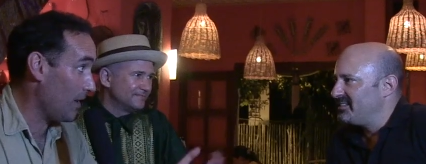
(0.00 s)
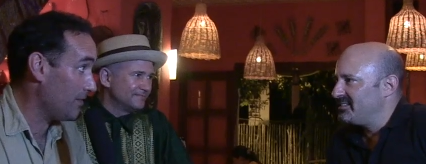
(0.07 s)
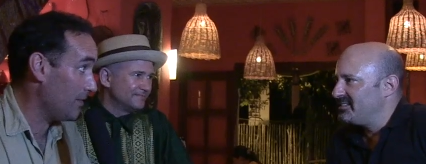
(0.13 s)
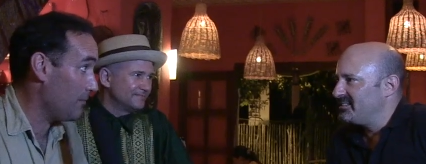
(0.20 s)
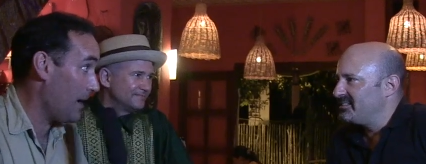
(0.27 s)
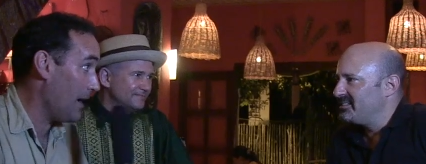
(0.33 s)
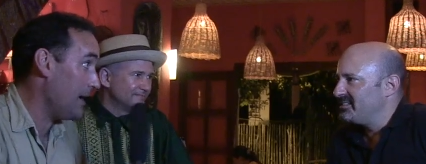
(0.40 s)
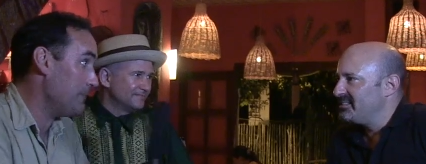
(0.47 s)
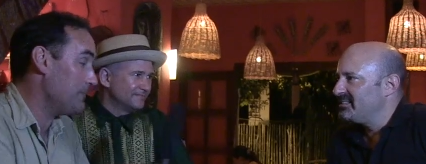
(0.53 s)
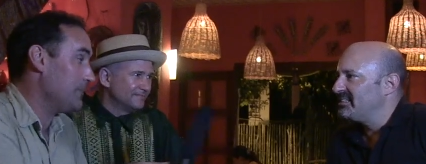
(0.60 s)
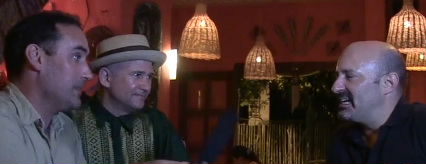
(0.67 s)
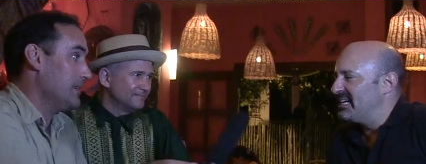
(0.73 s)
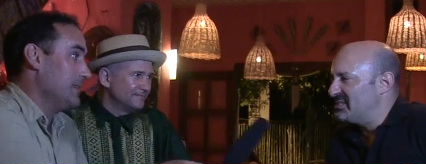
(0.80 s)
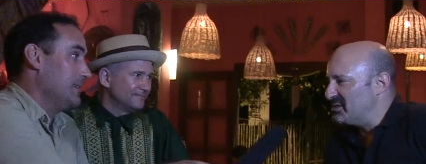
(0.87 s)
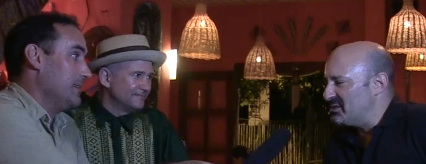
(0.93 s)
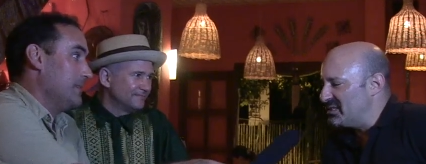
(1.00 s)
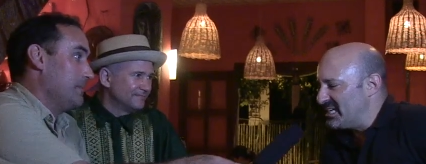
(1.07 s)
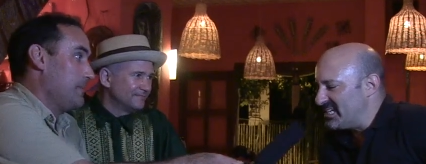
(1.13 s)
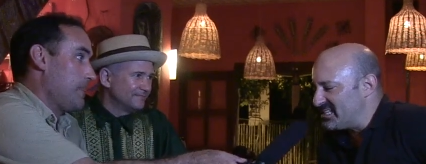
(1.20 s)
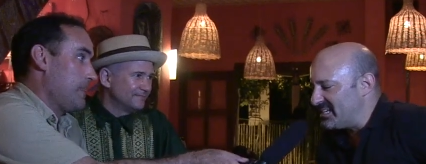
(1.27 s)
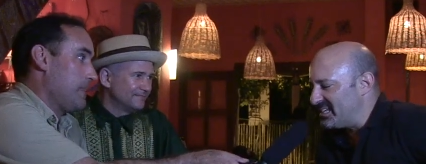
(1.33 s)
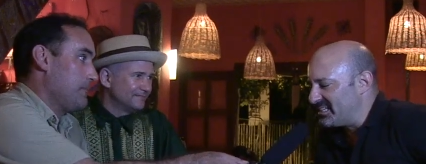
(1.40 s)
Speaker 1: run the bar?
Speaker 2: I do,
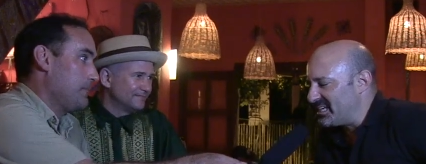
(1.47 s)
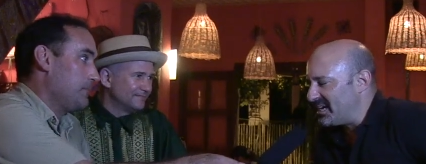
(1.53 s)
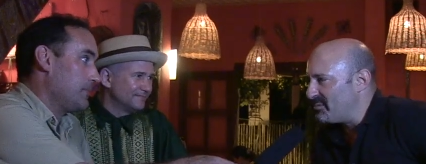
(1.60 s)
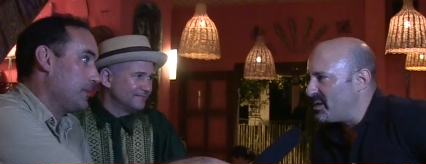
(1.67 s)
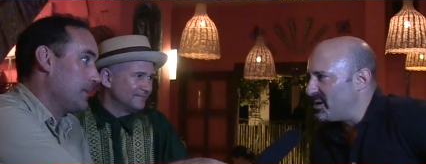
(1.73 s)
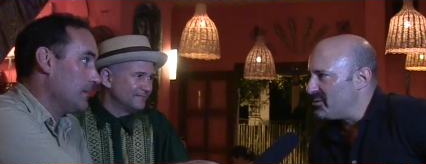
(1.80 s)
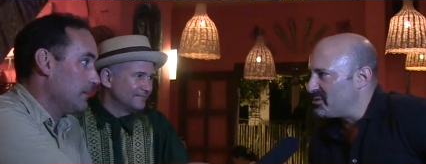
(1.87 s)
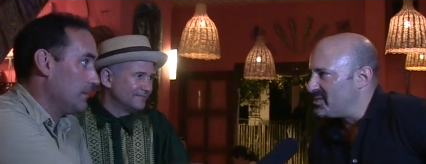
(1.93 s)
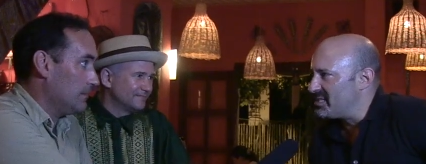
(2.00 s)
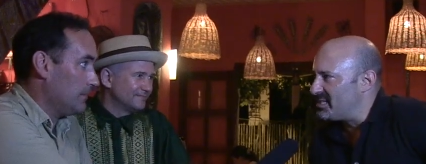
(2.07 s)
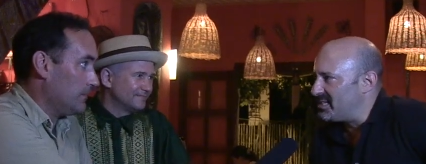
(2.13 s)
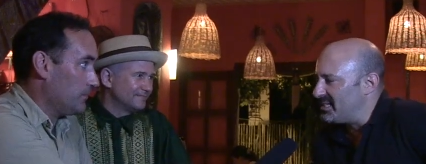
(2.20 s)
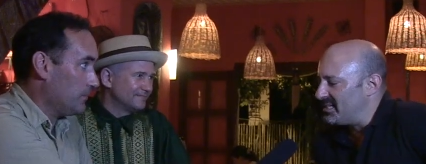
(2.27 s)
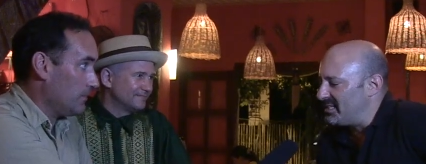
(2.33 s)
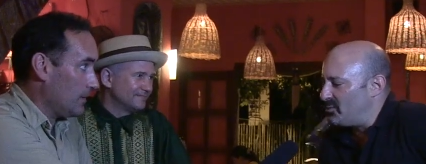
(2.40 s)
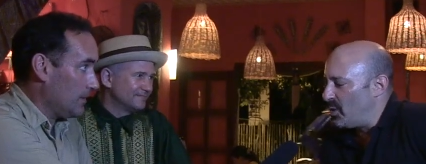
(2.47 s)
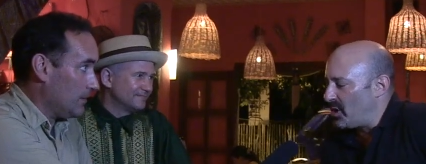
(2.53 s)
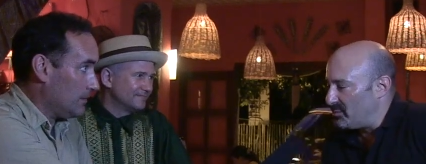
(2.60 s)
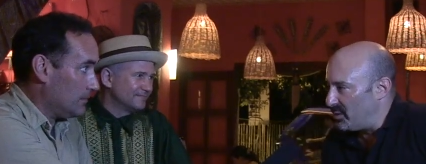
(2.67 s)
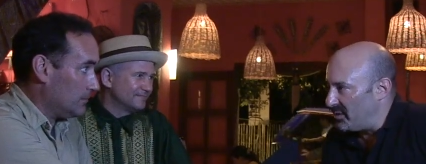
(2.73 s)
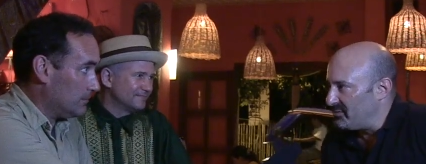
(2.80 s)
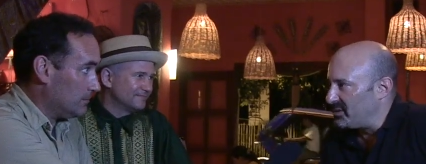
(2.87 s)
yes. Carabao is
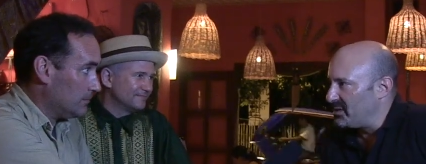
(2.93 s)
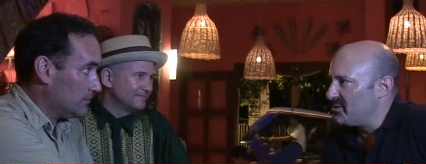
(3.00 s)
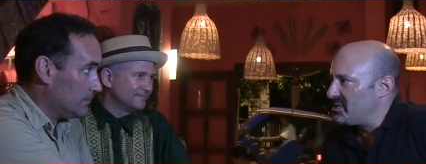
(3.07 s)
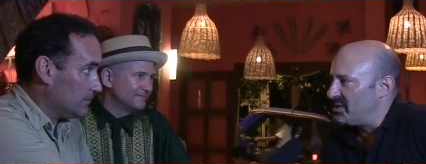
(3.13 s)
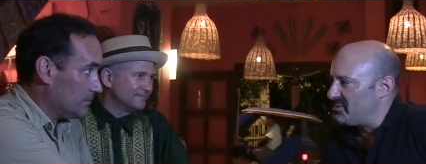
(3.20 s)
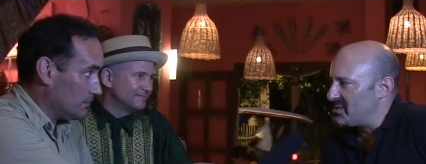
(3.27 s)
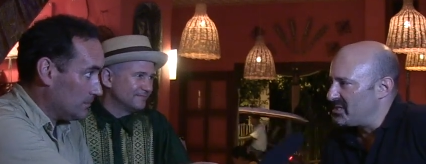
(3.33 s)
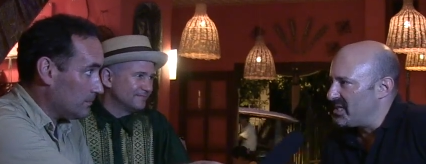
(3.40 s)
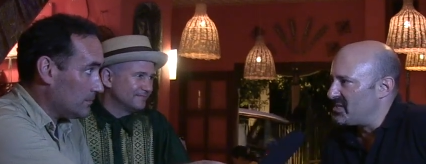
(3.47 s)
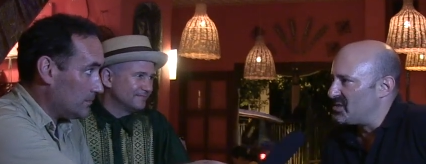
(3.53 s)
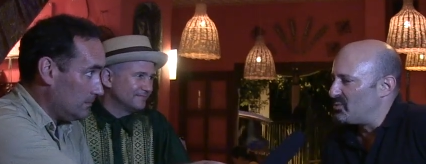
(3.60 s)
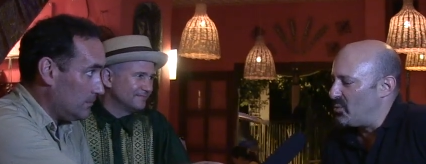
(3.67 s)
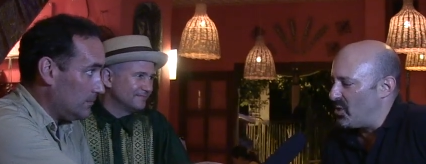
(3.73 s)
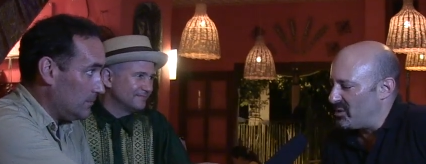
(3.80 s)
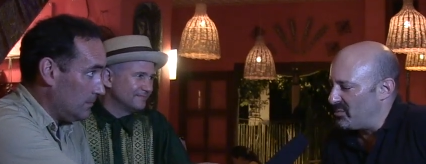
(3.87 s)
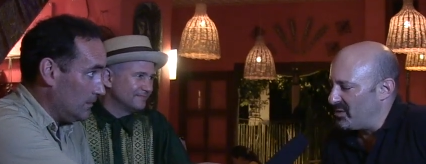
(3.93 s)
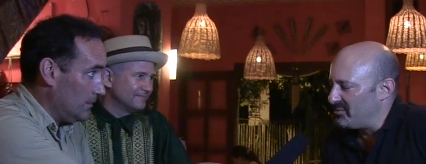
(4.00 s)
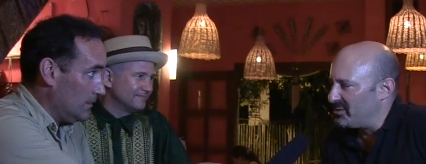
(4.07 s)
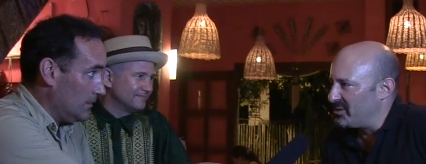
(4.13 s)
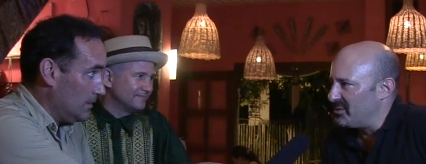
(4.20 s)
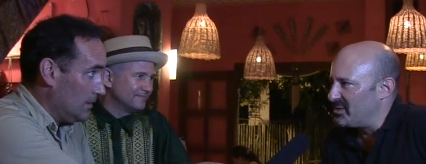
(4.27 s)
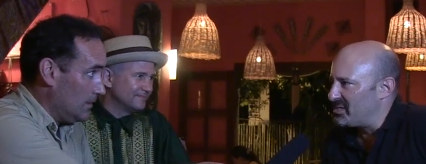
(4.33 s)
water buffalo, Southeast Asian water
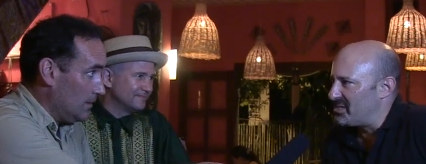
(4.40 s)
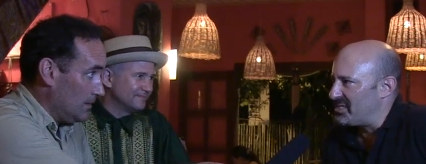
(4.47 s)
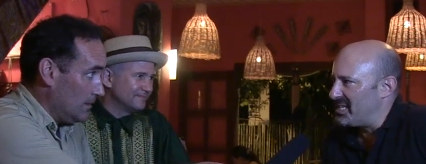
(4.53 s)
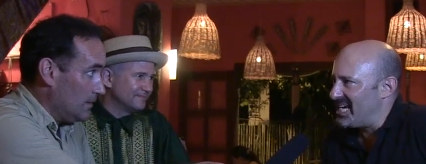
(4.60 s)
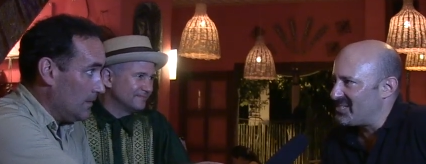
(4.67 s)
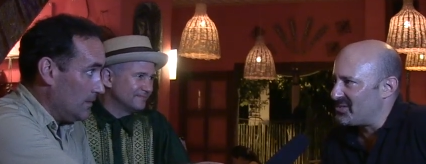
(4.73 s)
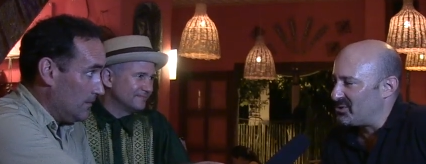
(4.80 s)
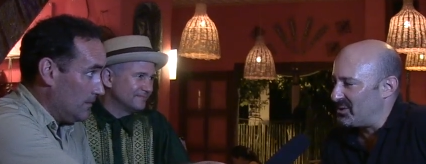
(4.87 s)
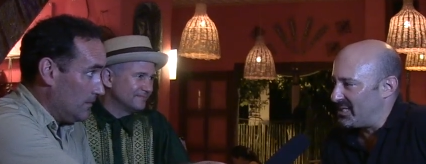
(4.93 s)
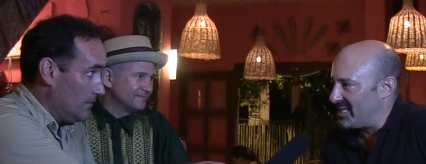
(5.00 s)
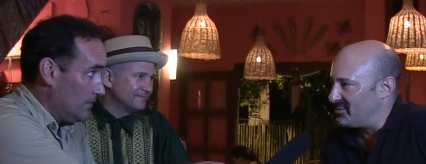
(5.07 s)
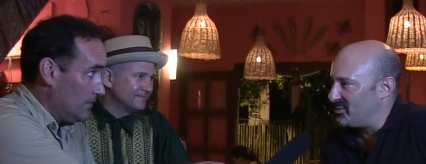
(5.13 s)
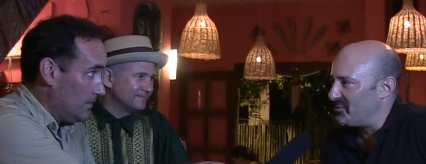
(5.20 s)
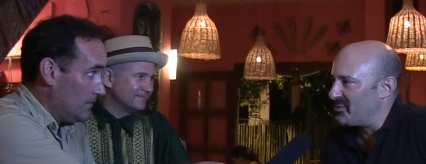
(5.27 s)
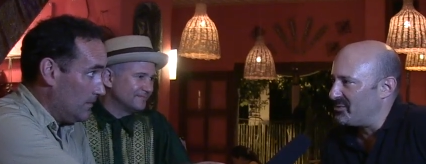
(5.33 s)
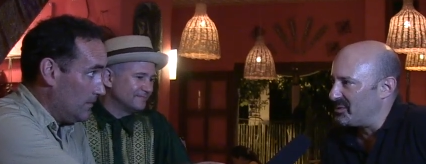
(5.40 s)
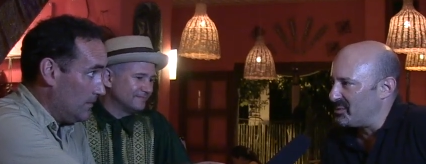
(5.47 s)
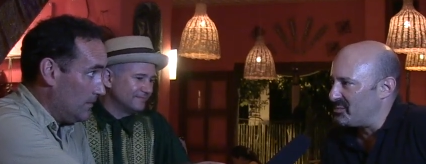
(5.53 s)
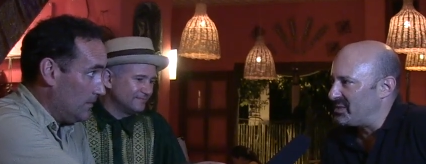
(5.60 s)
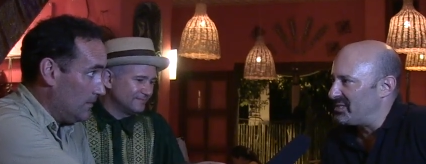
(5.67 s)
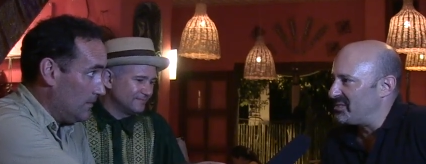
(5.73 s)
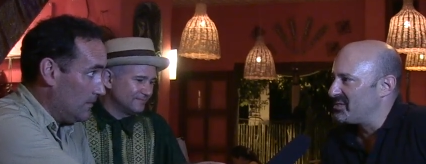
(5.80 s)
buffalo. It's the national animal of the
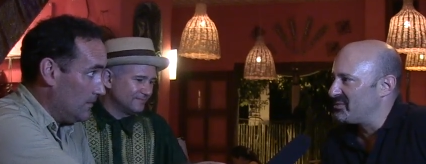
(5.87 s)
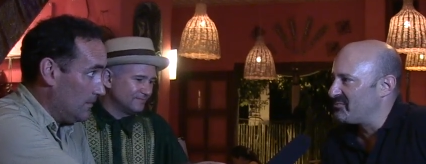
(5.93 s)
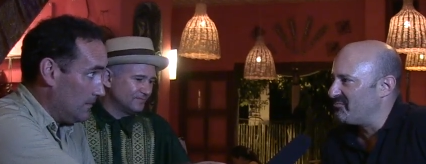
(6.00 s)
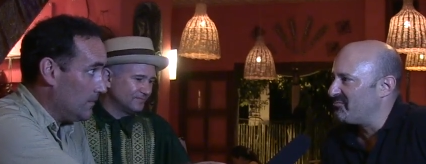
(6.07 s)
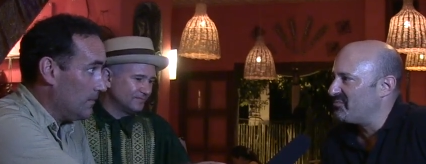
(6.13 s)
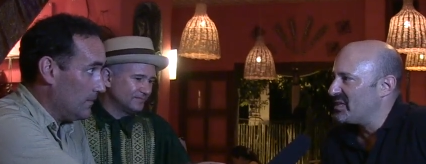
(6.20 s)
Philippines.